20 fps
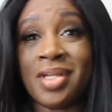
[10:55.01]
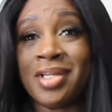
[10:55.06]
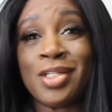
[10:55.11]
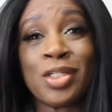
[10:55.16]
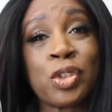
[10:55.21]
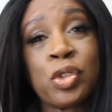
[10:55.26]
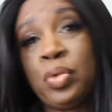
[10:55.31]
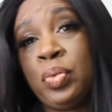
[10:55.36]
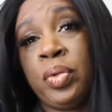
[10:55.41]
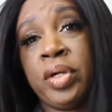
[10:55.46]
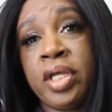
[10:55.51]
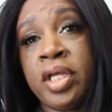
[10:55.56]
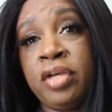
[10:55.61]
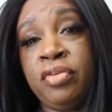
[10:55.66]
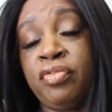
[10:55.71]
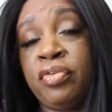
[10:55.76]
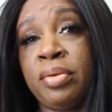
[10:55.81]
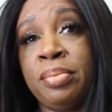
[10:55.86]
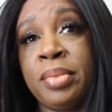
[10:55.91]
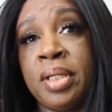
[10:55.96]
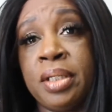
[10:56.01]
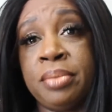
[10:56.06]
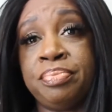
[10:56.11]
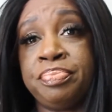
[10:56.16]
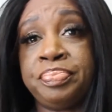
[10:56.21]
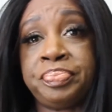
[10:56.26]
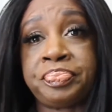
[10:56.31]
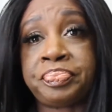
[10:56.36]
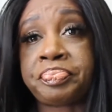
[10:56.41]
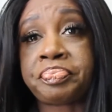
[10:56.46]
Too wiggy for me.
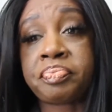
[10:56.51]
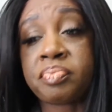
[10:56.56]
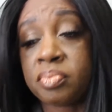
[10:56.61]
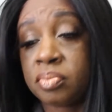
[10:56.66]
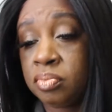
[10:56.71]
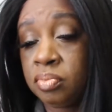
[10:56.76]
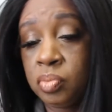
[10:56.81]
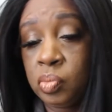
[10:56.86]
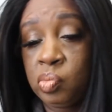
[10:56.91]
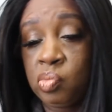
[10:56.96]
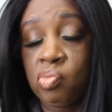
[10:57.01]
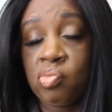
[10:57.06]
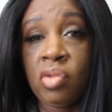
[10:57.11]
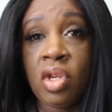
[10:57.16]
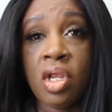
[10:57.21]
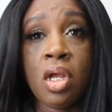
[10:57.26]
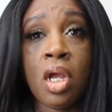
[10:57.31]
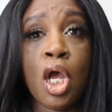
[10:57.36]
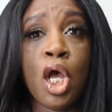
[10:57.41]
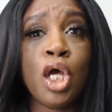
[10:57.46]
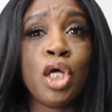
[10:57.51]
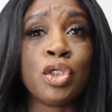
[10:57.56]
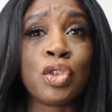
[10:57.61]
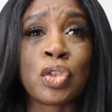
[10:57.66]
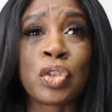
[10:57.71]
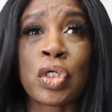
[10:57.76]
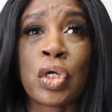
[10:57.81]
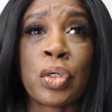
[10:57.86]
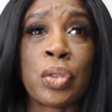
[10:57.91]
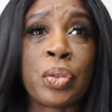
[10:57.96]

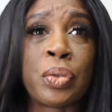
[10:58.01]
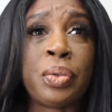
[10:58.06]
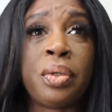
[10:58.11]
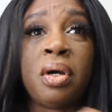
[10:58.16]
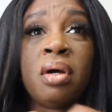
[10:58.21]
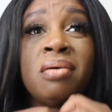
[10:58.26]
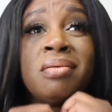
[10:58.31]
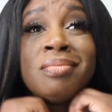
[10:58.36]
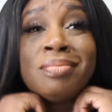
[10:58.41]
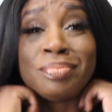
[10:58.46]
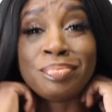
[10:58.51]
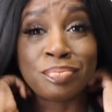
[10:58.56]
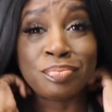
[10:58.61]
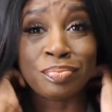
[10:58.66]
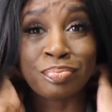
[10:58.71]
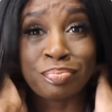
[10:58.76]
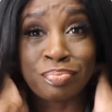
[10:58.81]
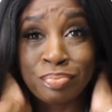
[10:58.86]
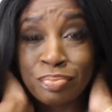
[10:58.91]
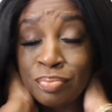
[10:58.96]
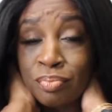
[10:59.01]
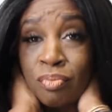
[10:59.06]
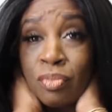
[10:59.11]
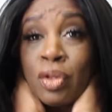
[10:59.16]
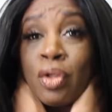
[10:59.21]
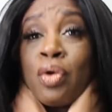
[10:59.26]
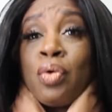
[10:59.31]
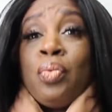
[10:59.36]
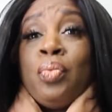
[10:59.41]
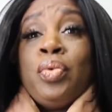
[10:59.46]
So,
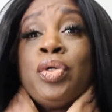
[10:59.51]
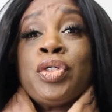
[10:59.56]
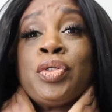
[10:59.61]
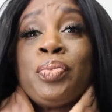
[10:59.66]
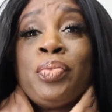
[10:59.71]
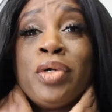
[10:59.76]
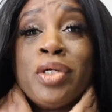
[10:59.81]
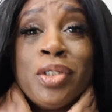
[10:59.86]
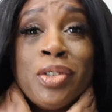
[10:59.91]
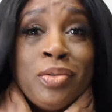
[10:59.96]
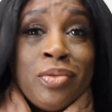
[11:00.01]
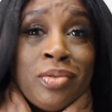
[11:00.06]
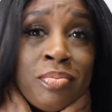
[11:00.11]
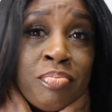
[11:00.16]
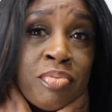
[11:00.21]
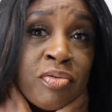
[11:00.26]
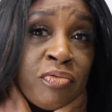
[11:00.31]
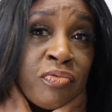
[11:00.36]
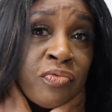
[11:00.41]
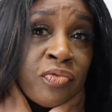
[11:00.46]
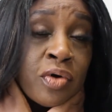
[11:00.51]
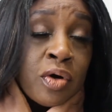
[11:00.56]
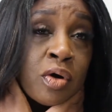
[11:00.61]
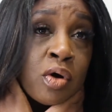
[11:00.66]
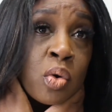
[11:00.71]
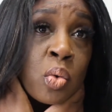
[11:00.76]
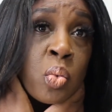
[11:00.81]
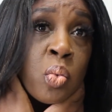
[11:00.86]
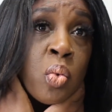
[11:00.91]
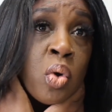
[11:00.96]
which one you
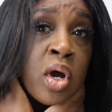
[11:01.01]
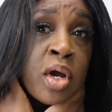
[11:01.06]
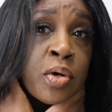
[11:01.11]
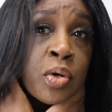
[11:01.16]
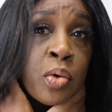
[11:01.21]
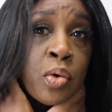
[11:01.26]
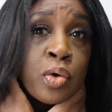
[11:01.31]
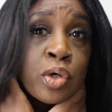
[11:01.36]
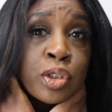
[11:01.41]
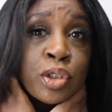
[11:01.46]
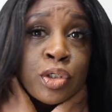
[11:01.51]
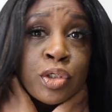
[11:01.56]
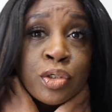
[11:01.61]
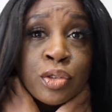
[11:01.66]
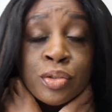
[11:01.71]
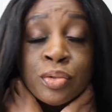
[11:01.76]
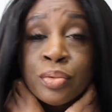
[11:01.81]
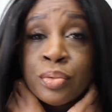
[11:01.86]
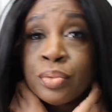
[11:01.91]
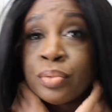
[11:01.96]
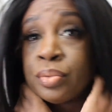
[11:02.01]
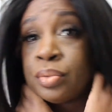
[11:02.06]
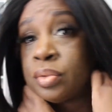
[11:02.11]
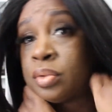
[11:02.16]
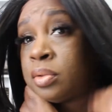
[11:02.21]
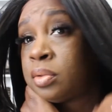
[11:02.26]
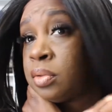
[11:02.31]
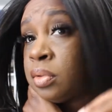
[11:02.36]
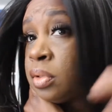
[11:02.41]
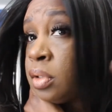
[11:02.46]
prefer, 1 or 2?
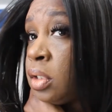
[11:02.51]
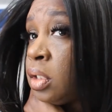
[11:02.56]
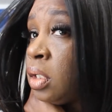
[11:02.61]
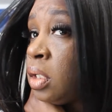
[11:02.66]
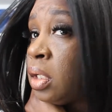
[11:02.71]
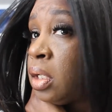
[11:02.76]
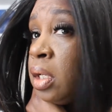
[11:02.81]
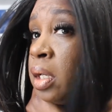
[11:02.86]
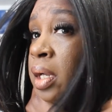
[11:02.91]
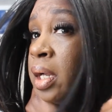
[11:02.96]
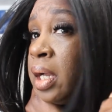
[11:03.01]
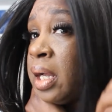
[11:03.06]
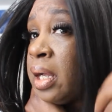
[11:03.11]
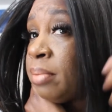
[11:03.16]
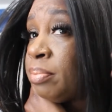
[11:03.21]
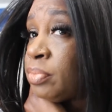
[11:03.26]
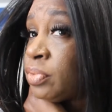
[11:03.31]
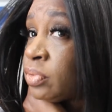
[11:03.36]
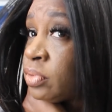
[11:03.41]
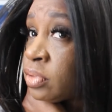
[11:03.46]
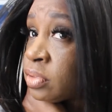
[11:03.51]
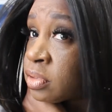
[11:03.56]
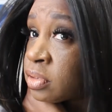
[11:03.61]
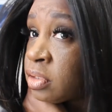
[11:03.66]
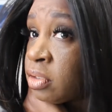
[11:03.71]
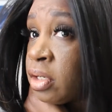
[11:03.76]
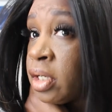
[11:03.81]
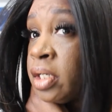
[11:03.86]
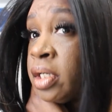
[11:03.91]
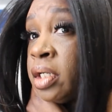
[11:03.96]
I'm
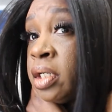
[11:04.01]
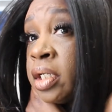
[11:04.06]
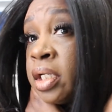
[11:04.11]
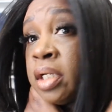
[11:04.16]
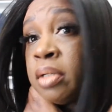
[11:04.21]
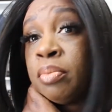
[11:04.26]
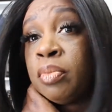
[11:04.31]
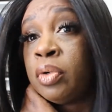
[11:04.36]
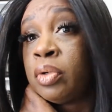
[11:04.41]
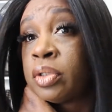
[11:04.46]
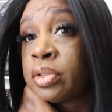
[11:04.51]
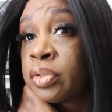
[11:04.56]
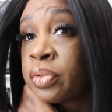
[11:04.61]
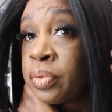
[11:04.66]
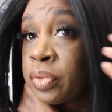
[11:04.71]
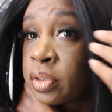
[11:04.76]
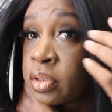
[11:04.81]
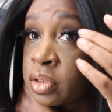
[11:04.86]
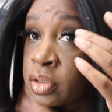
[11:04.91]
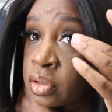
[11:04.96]
starting to lean more towards